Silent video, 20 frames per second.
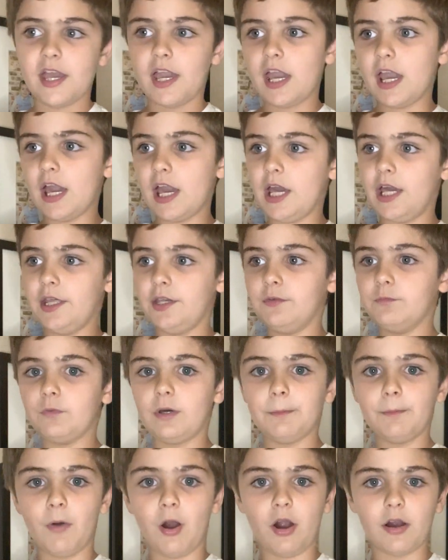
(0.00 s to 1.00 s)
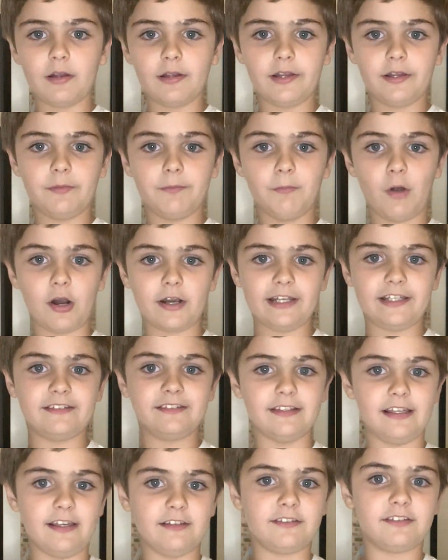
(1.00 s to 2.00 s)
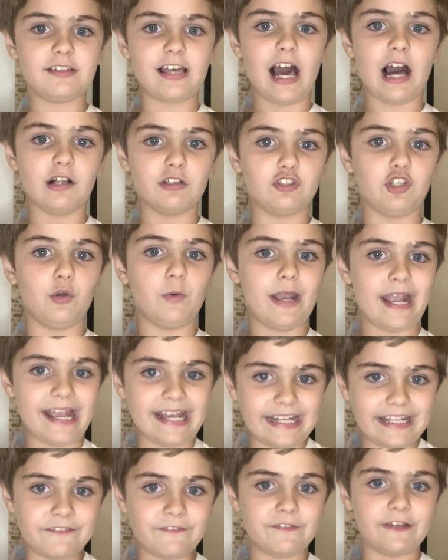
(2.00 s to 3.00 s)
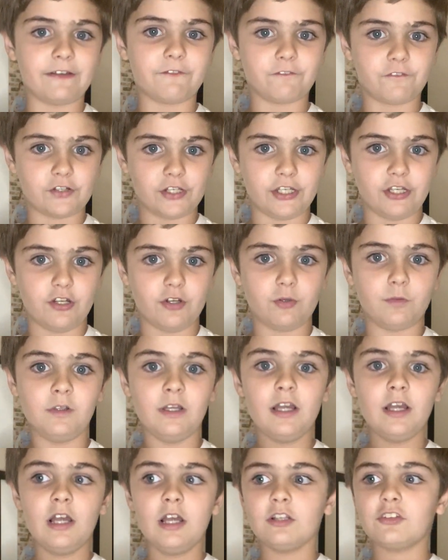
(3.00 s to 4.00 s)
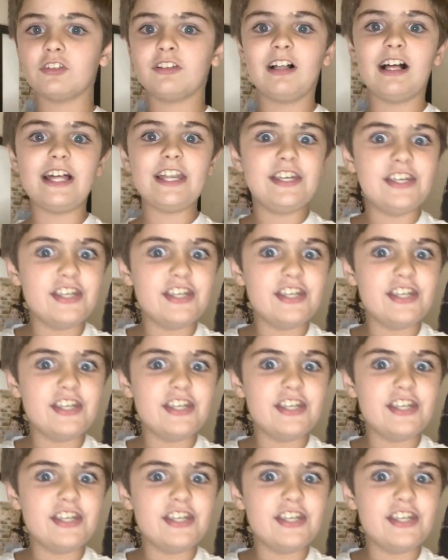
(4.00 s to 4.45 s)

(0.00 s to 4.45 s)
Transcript: And when Marty says, I'll do anything for you to let